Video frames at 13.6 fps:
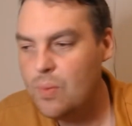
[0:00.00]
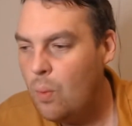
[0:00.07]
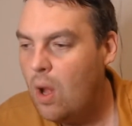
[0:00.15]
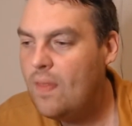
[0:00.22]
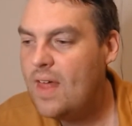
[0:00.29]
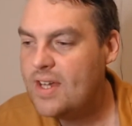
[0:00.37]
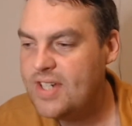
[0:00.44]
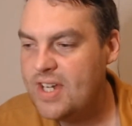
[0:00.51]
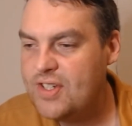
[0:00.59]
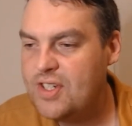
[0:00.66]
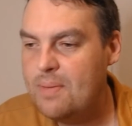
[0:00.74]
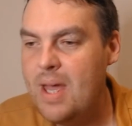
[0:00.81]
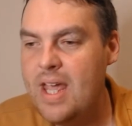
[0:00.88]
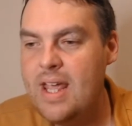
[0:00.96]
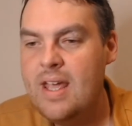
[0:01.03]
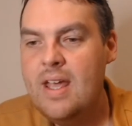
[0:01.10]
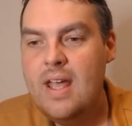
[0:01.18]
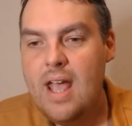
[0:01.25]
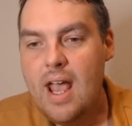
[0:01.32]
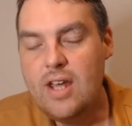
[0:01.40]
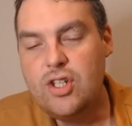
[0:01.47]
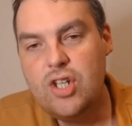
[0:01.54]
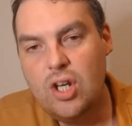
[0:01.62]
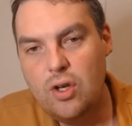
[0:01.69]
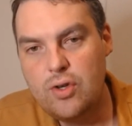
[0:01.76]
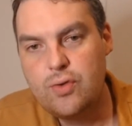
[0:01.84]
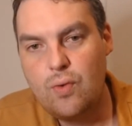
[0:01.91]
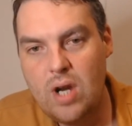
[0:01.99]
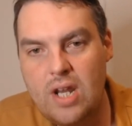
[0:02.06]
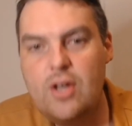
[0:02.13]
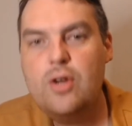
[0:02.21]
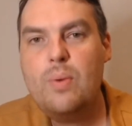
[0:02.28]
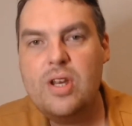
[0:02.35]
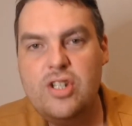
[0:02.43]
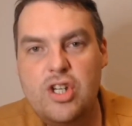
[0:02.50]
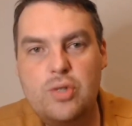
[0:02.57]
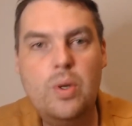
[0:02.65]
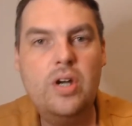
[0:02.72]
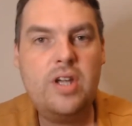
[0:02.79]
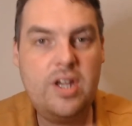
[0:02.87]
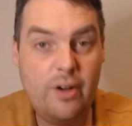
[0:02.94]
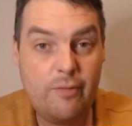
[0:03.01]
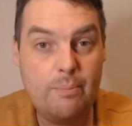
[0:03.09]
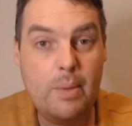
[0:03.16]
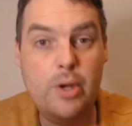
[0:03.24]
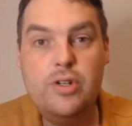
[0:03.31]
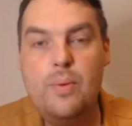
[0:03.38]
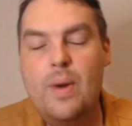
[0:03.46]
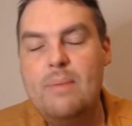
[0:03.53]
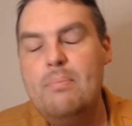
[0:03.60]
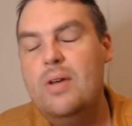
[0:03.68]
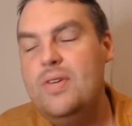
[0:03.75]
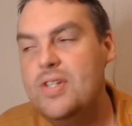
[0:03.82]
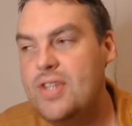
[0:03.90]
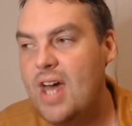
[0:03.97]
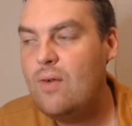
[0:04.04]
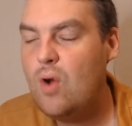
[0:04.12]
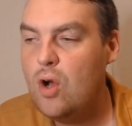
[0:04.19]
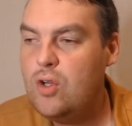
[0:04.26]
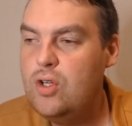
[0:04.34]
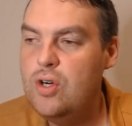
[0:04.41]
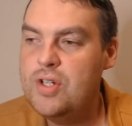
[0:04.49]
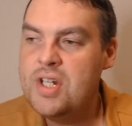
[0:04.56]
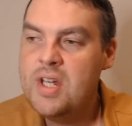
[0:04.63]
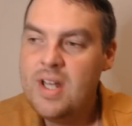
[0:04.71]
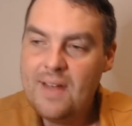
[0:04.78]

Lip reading: what that says to me is she looks really good when she's working off Moody, when Moody's there or Good.